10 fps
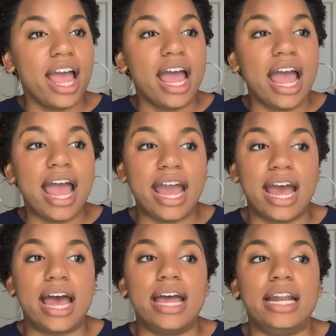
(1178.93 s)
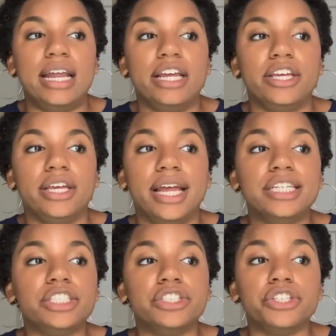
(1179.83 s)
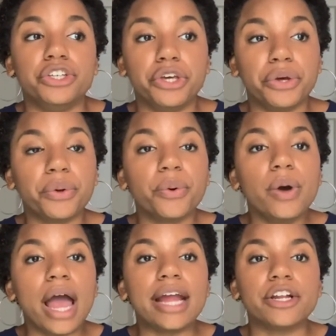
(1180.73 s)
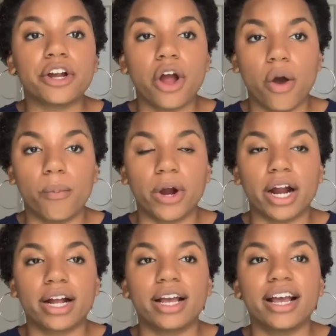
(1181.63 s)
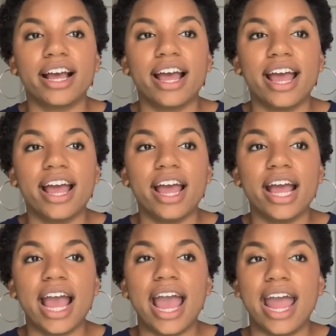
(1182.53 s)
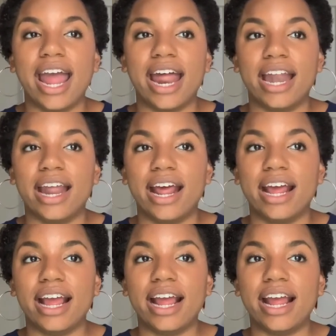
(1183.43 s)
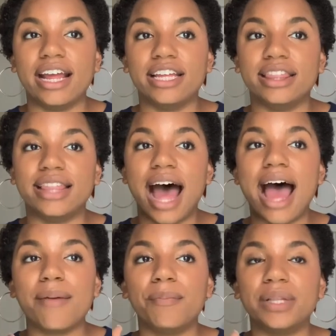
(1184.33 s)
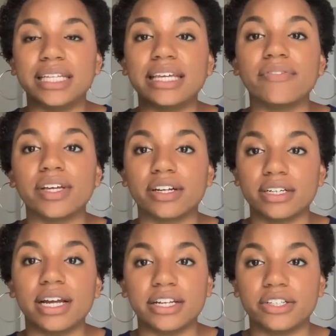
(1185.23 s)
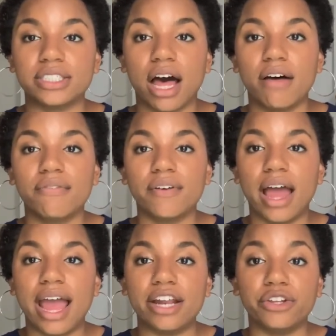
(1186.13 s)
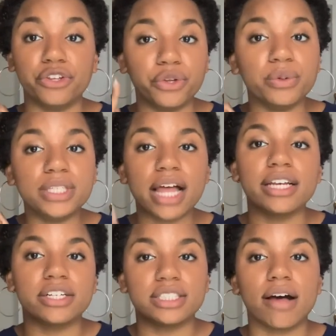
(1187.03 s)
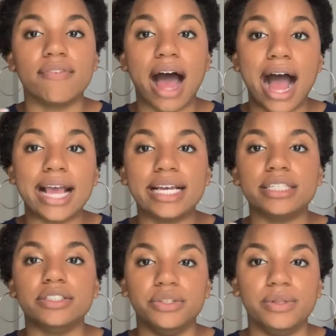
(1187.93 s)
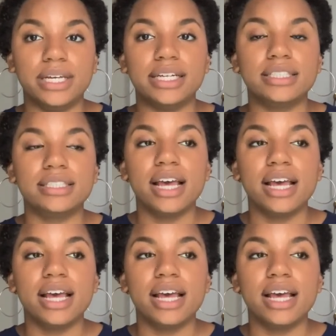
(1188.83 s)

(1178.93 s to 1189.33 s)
and it is just you and your homework, and that believing in yourself, and you telling yourself, I can do this,